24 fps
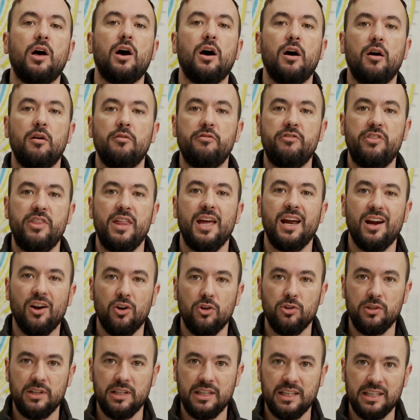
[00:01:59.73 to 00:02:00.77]
of
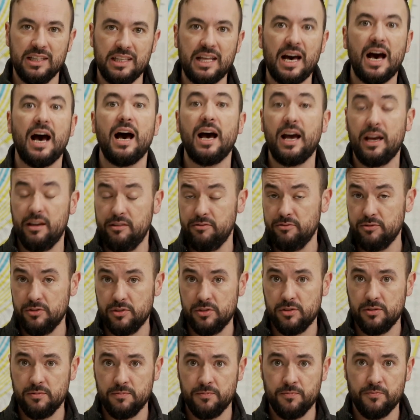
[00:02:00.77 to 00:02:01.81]
their
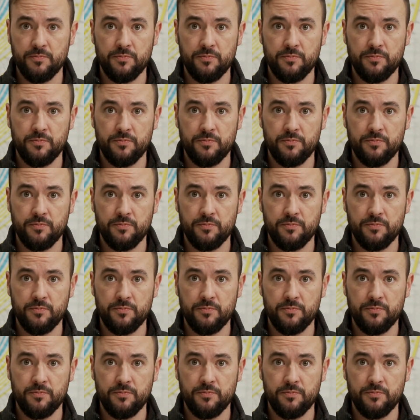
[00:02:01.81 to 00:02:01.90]
lives.